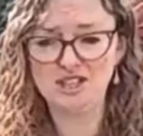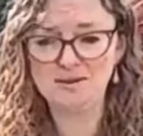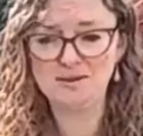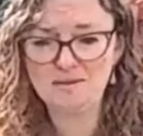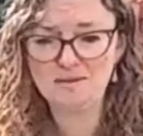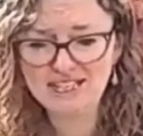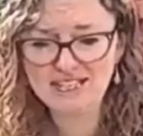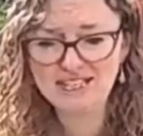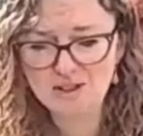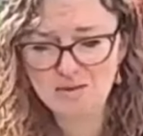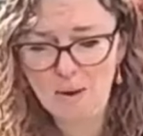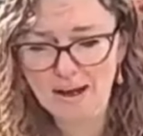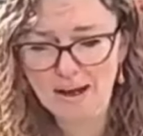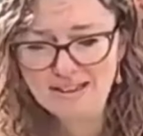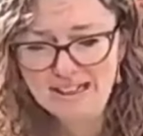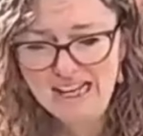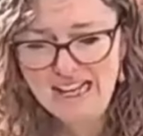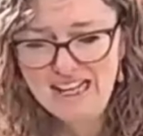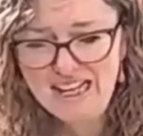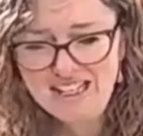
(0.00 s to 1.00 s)
things as well.
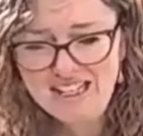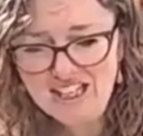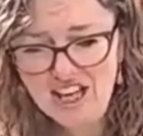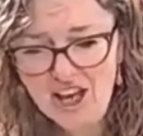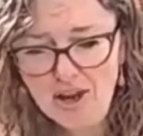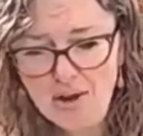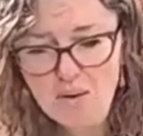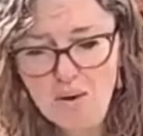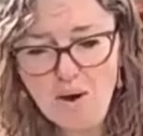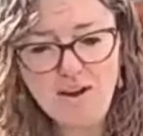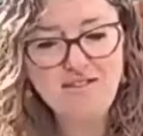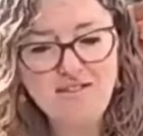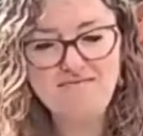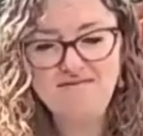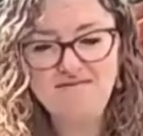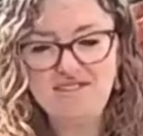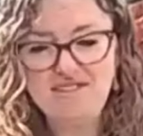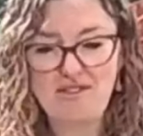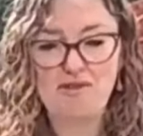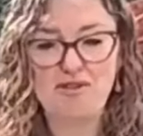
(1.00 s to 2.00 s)
So
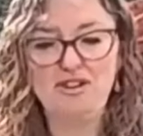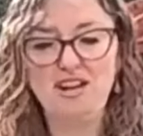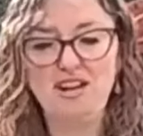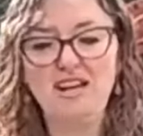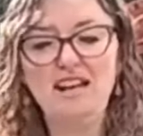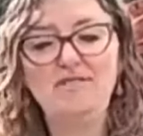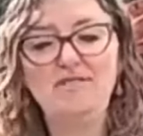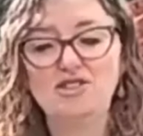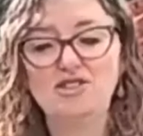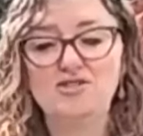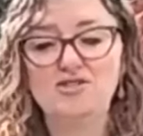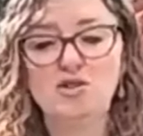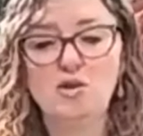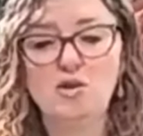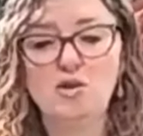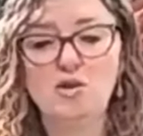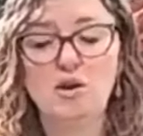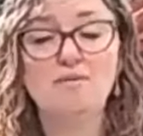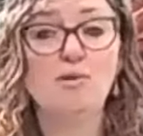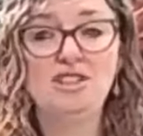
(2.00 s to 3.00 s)
different levels of soil
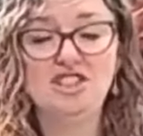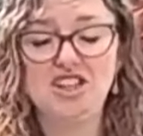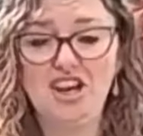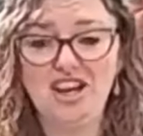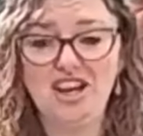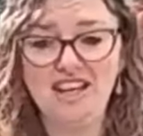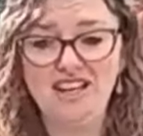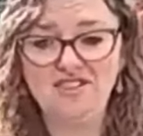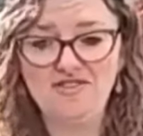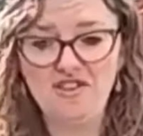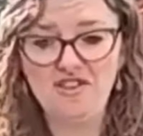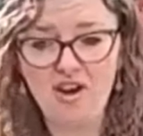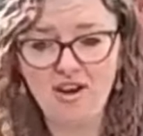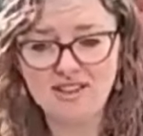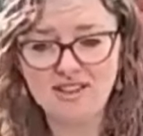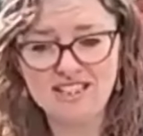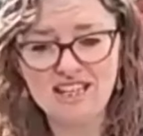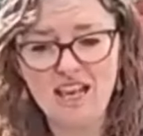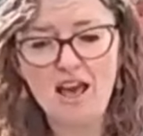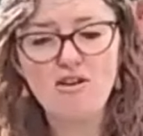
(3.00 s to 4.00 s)
moisture in
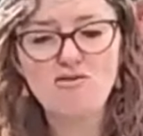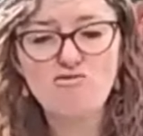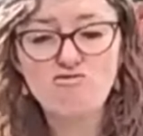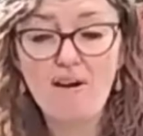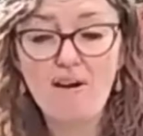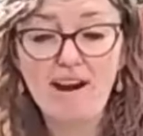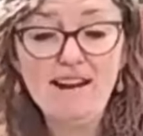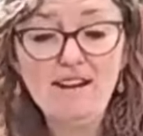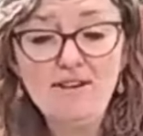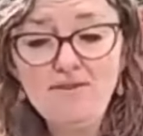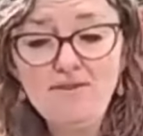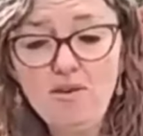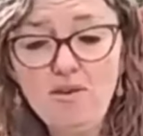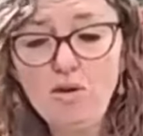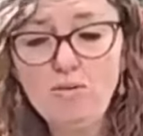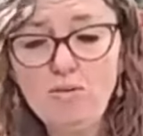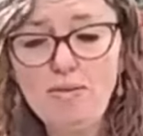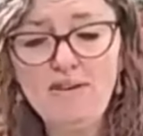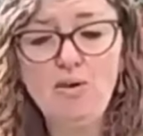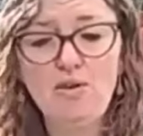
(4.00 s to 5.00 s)
advance, rainfall
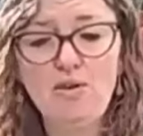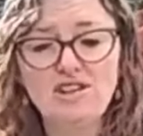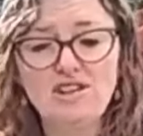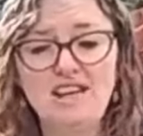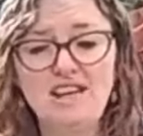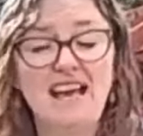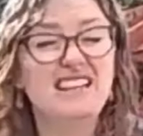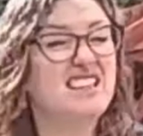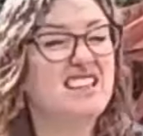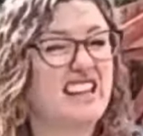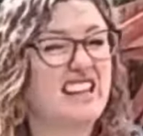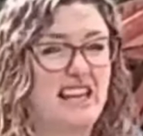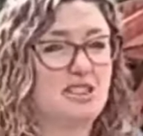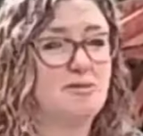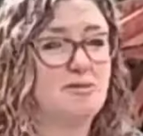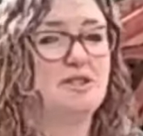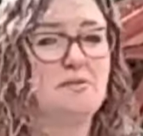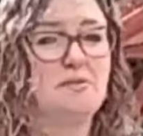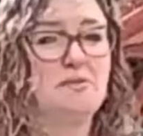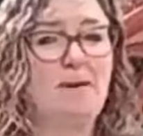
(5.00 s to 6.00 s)
before the test. Catchment's
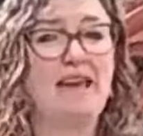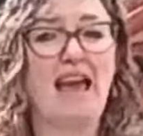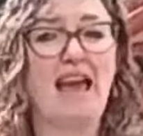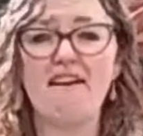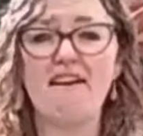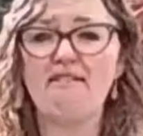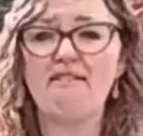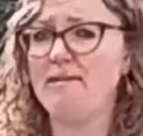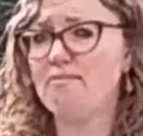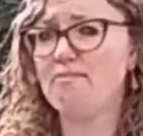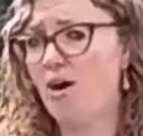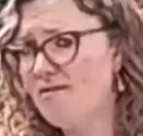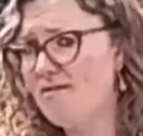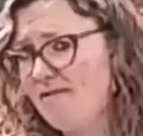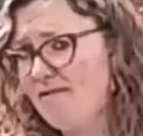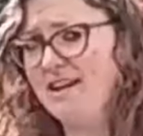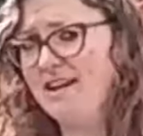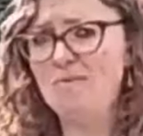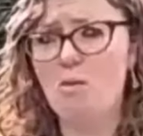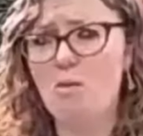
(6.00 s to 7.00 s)
a big area. It might rain
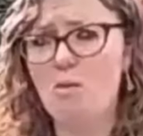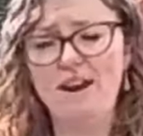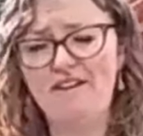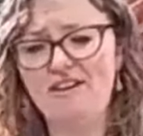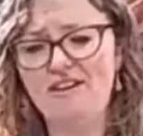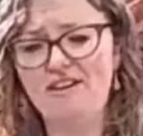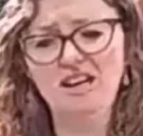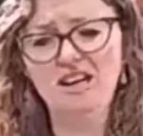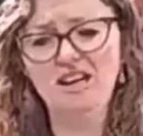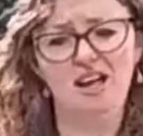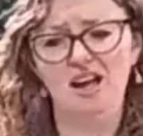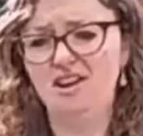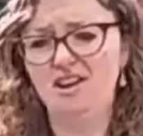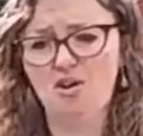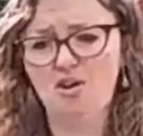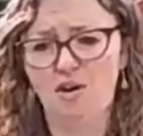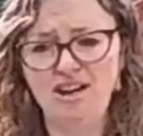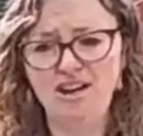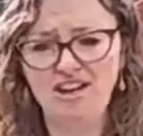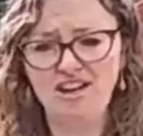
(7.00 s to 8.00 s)
in one area and
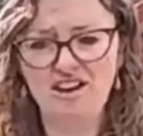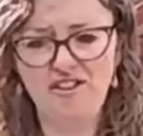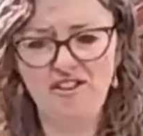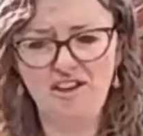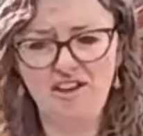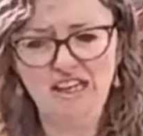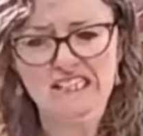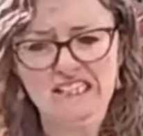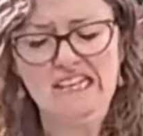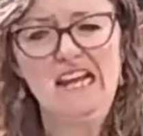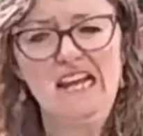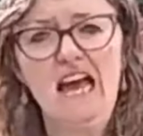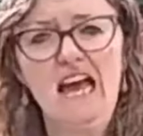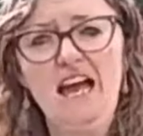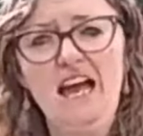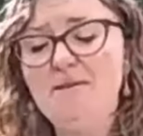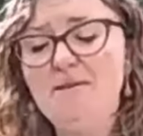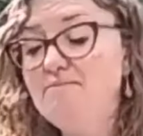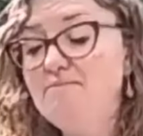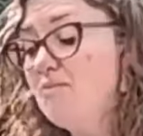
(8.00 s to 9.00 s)
not in another.
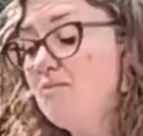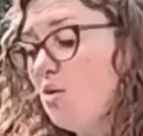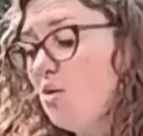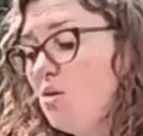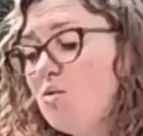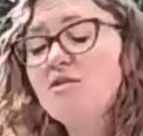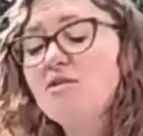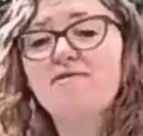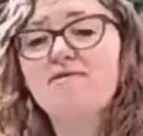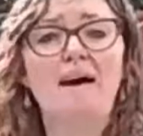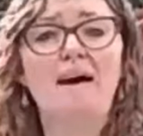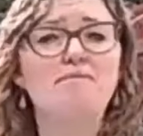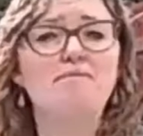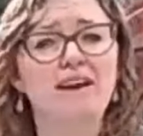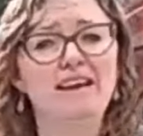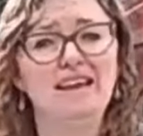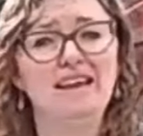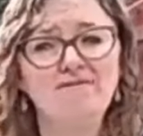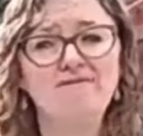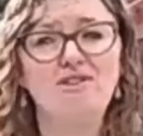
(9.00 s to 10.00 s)
All of that might
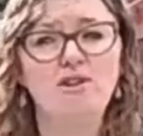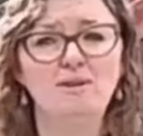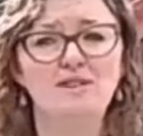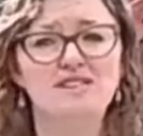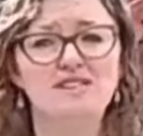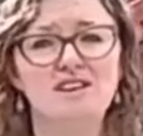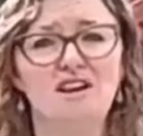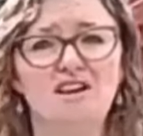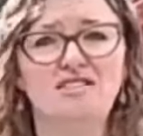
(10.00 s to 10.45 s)
influence our